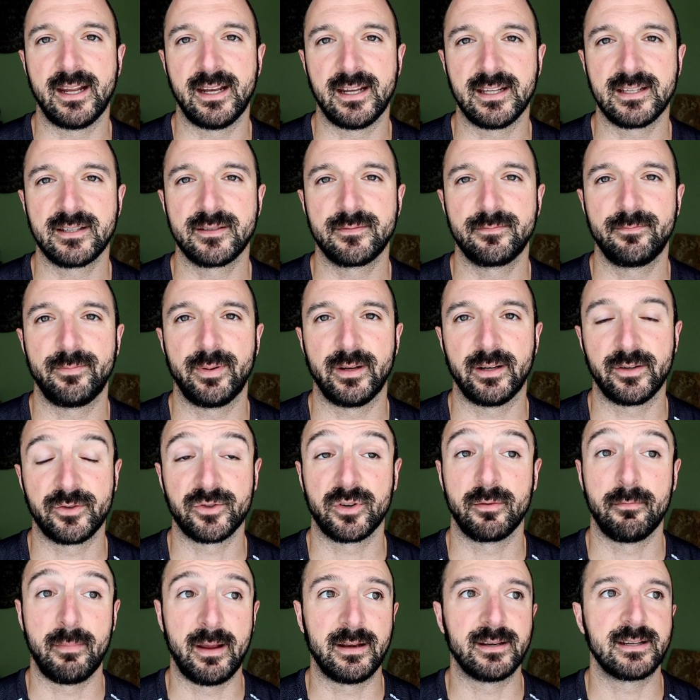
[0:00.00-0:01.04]
and it's been a
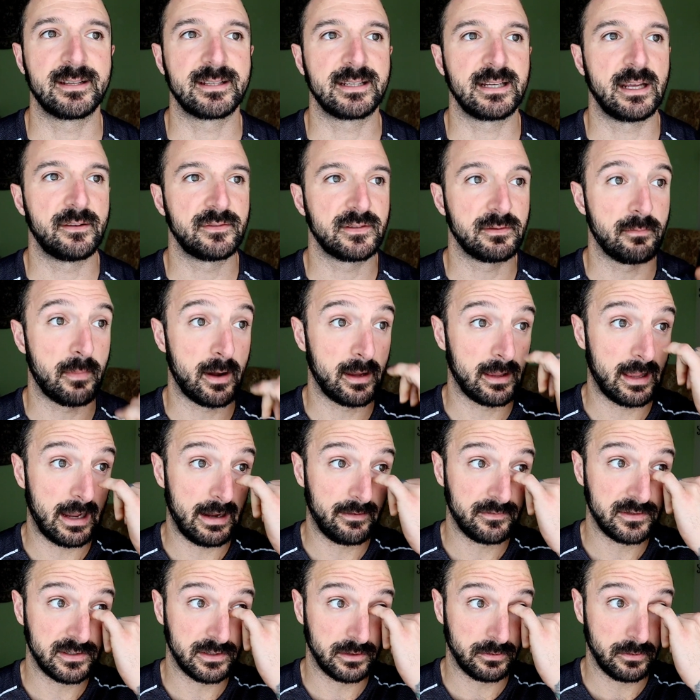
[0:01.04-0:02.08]
tremendous gift in my
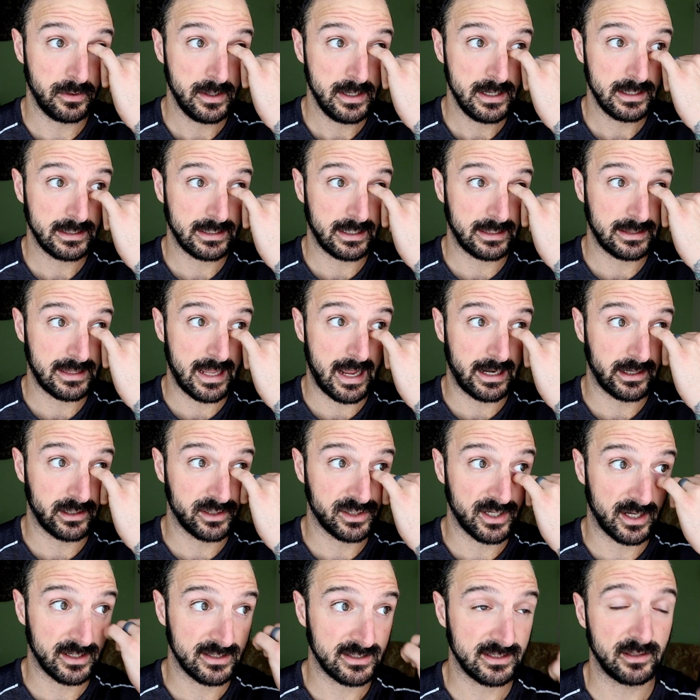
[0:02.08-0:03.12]
life to get that
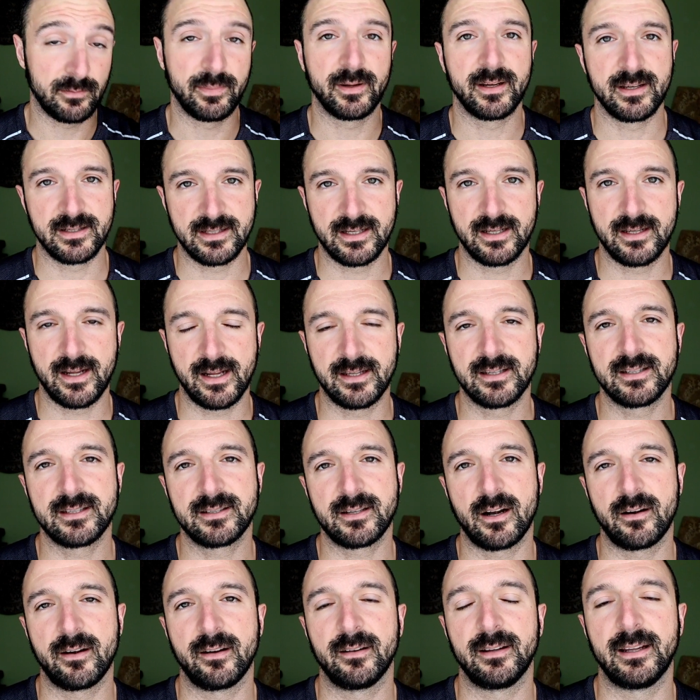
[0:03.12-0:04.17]
adjusted because it, it
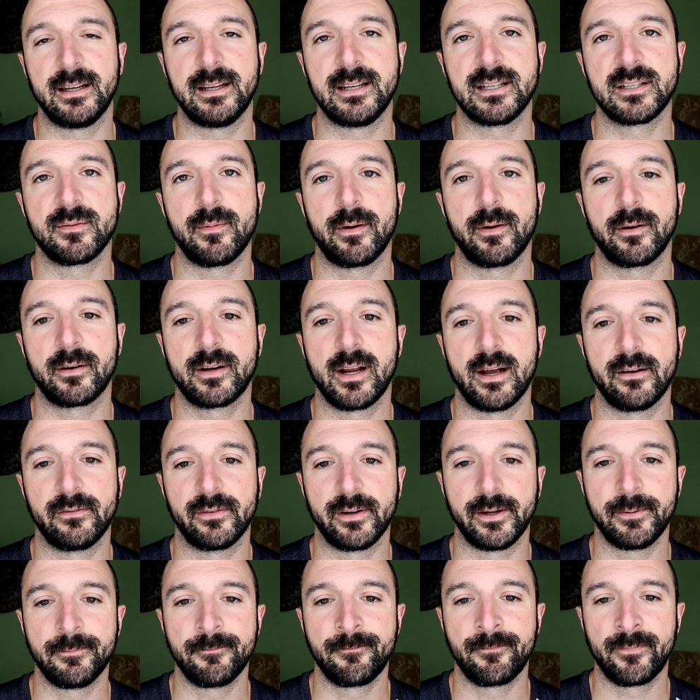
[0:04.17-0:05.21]
started leading to my
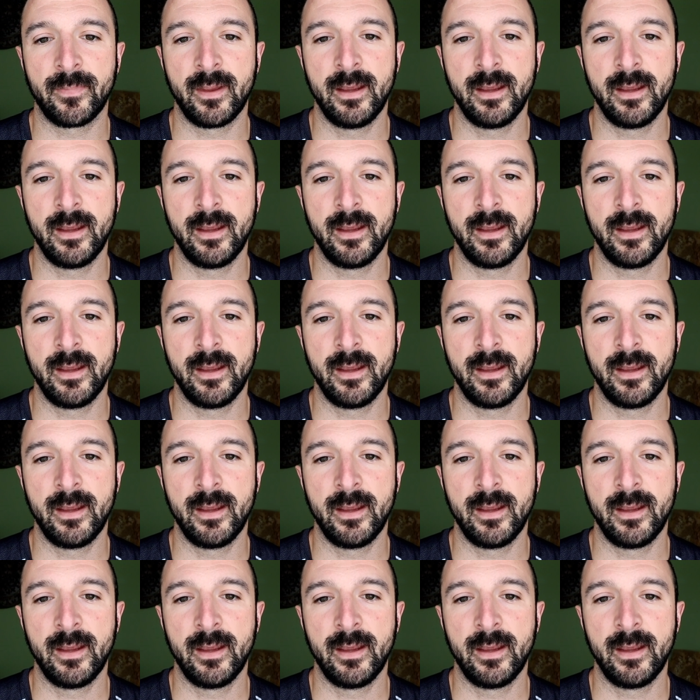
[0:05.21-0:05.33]
recovery.